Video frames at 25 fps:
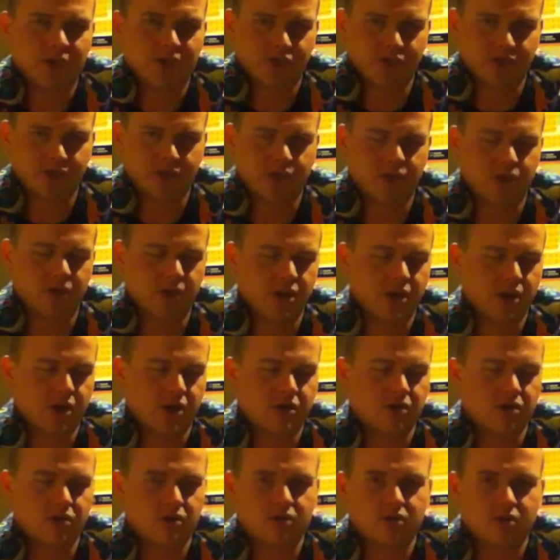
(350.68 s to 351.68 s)
So if you really
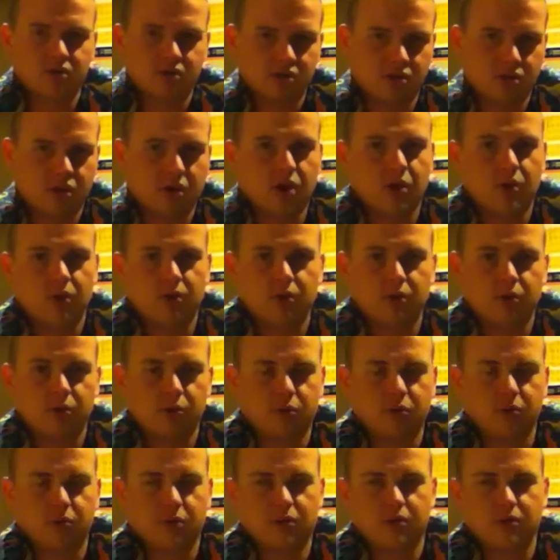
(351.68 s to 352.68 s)
go, I want a
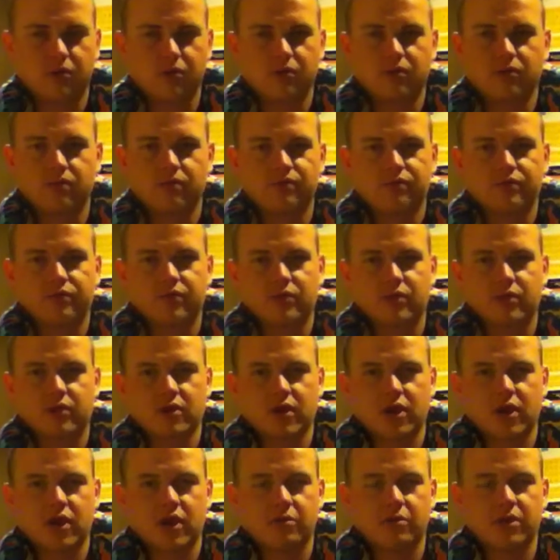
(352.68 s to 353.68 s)
water bottle,
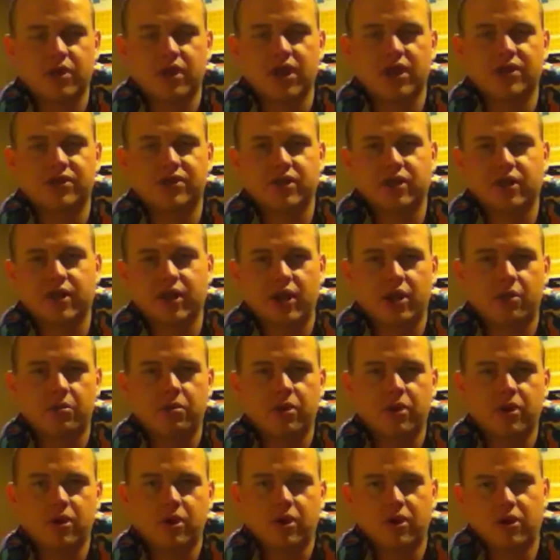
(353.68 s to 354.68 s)
a nesting cup,